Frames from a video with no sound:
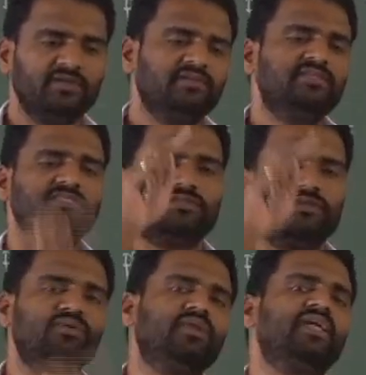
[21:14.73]
this
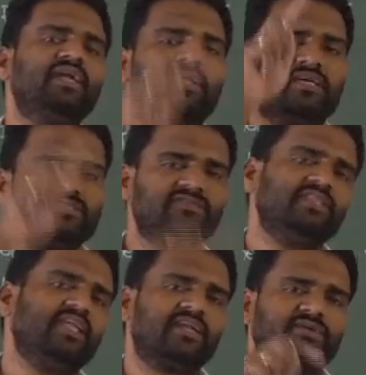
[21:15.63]
nuclear attraction with
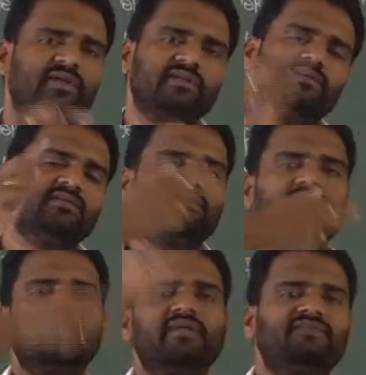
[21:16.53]
electron,
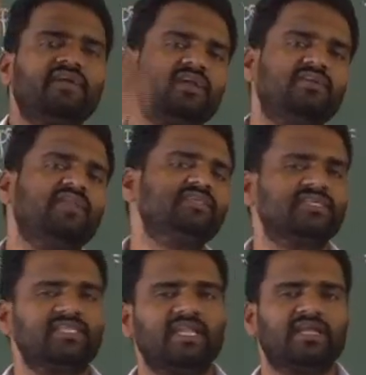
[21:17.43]
then definitely it will
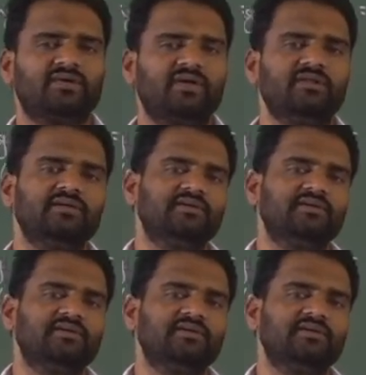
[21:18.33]
eject the electron.